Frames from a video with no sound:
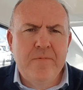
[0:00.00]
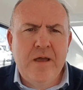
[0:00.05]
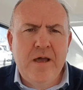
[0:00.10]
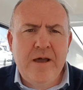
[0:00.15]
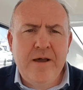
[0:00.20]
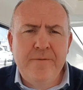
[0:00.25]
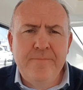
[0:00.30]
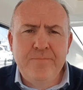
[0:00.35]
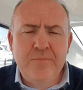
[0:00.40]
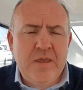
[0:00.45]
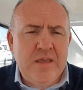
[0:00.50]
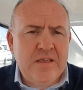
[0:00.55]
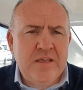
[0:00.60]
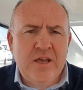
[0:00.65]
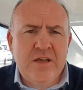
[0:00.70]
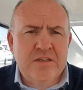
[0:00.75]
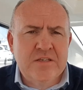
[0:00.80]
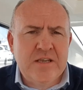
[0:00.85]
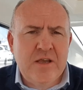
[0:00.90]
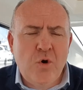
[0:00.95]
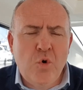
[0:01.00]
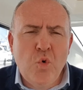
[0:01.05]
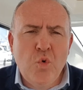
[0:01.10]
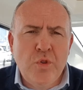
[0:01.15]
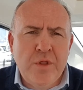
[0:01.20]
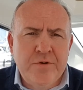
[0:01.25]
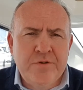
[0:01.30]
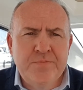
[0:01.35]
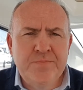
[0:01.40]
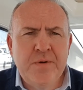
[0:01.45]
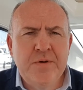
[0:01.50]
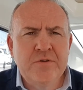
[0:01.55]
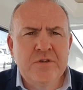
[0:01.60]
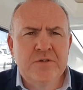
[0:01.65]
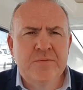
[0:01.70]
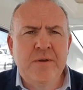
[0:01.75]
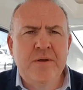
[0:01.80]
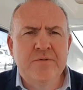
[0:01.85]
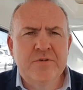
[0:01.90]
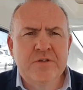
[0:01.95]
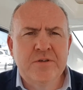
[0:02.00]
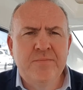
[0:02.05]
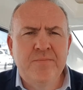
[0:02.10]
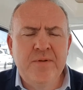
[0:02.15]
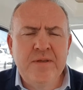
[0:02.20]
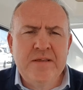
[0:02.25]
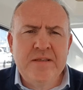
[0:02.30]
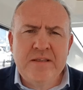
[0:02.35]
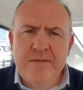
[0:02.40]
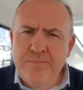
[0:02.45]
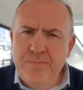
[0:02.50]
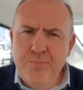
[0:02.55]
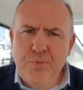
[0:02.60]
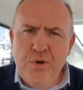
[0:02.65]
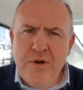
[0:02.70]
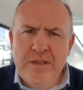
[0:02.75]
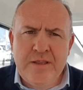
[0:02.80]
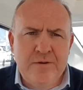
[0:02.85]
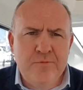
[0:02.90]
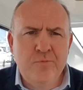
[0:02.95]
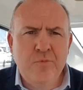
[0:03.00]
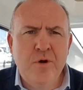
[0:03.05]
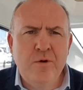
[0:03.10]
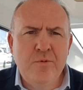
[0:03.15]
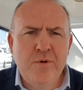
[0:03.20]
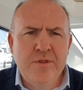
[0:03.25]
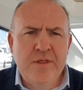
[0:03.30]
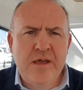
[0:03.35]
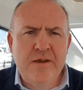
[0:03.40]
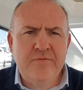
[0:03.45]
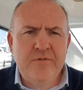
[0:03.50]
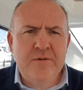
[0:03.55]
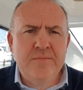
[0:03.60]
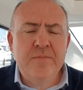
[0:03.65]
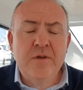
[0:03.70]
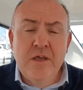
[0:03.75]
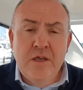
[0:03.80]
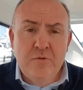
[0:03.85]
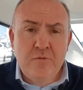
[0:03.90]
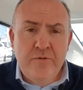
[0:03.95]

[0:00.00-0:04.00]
It cuts out all those boat smells completely. Brilliant, well worth having.